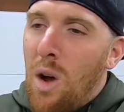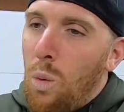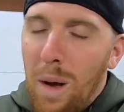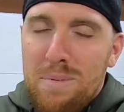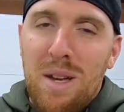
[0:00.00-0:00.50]

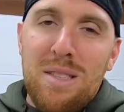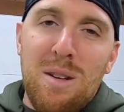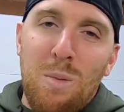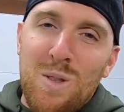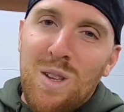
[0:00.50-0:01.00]
Website's
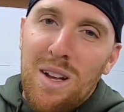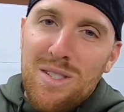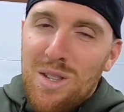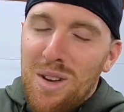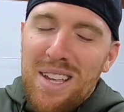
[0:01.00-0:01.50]
almost done,
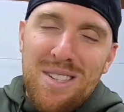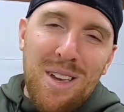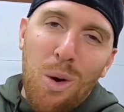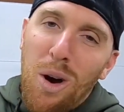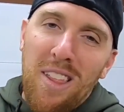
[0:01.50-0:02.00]
so you guys
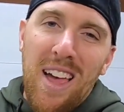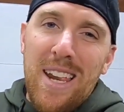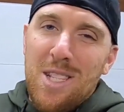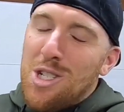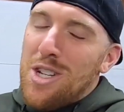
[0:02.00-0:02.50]
can go
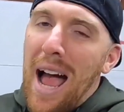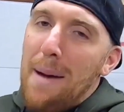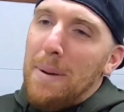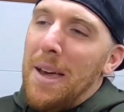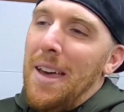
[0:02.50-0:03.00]
online and
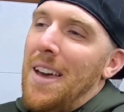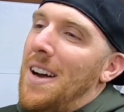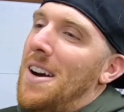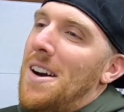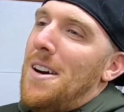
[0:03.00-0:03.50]
shop.
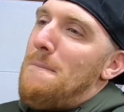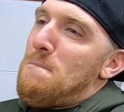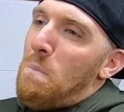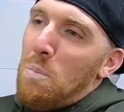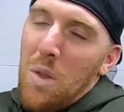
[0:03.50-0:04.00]

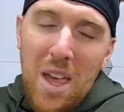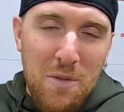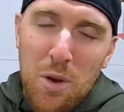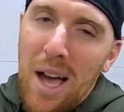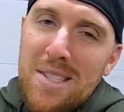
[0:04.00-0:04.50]
If
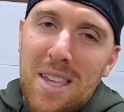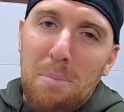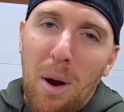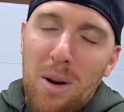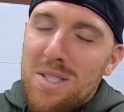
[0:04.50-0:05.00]
you guys
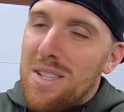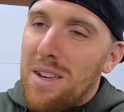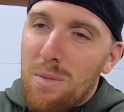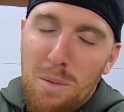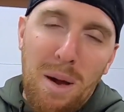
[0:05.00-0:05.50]
need parts,
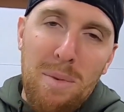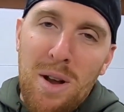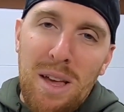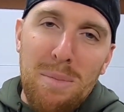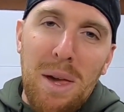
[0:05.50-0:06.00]
remember,
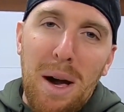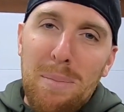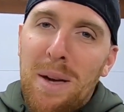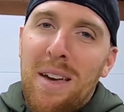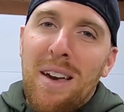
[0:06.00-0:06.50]
hit me
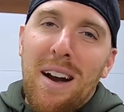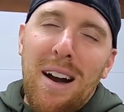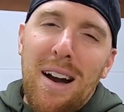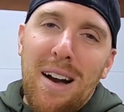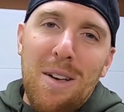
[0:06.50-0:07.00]
up.
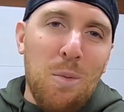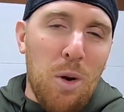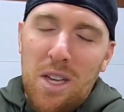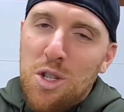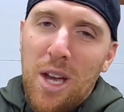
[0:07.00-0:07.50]
We'll
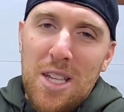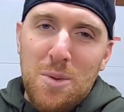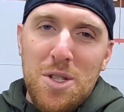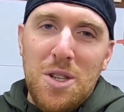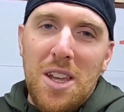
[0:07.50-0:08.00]
get you guys
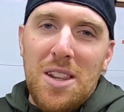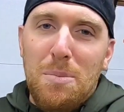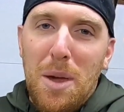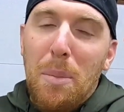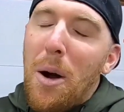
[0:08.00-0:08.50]
what you need to
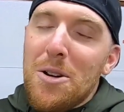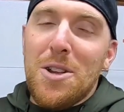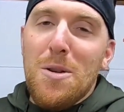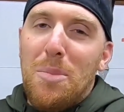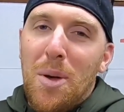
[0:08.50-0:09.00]
be a part of
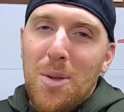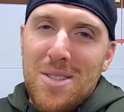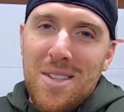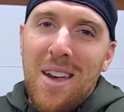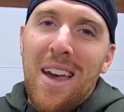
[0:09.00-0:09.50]
your
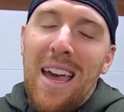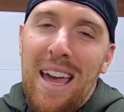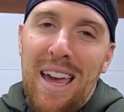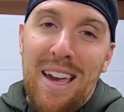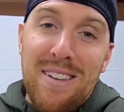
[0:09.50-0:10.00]
builds.
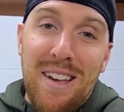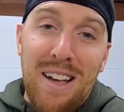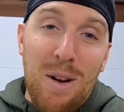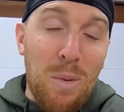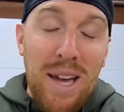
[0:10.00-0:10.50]

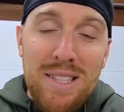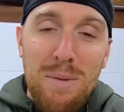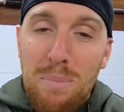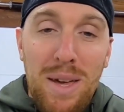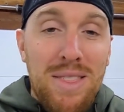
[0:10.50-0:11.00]
And we got
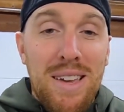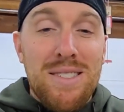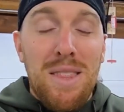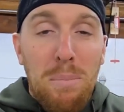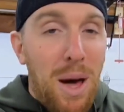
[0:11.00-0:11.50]
some big things
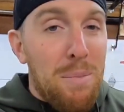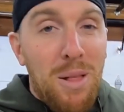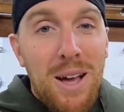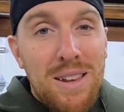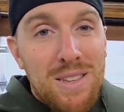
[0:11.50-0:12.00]
in the
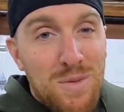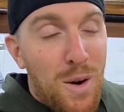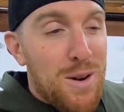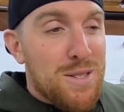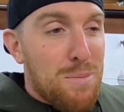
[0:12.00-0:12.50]
pipeline as
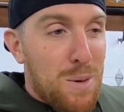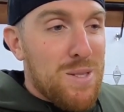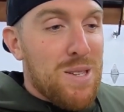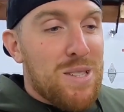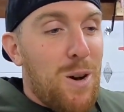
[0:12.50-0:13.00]
far as the
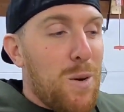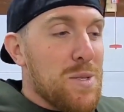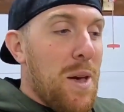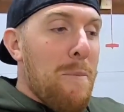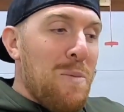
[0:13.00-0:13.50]
business
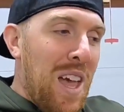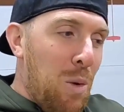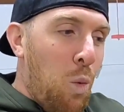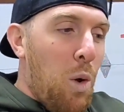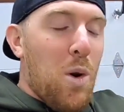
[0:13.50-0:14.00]
goes
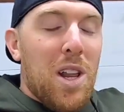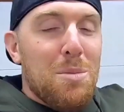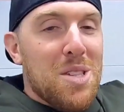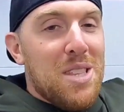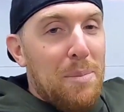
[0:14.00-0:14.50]
and what we're going to
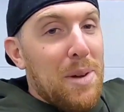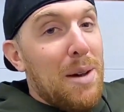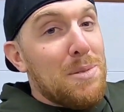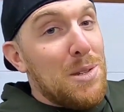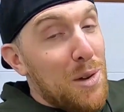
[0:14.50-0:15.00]
be stepping
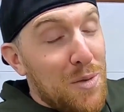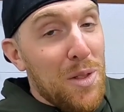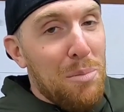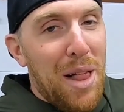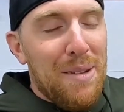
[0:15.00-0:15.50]
up to do for
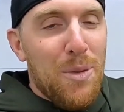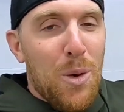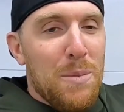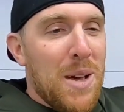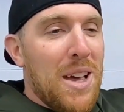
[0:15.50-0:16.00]
the
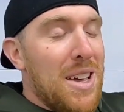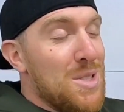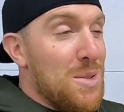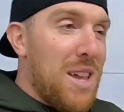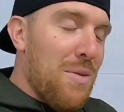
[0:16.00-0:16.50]
platform.
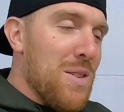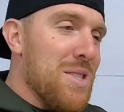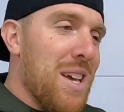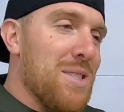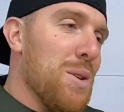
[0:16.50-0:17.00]
So definitely
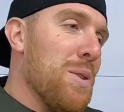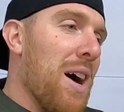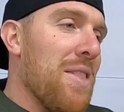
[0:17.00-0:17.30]
stay tuned on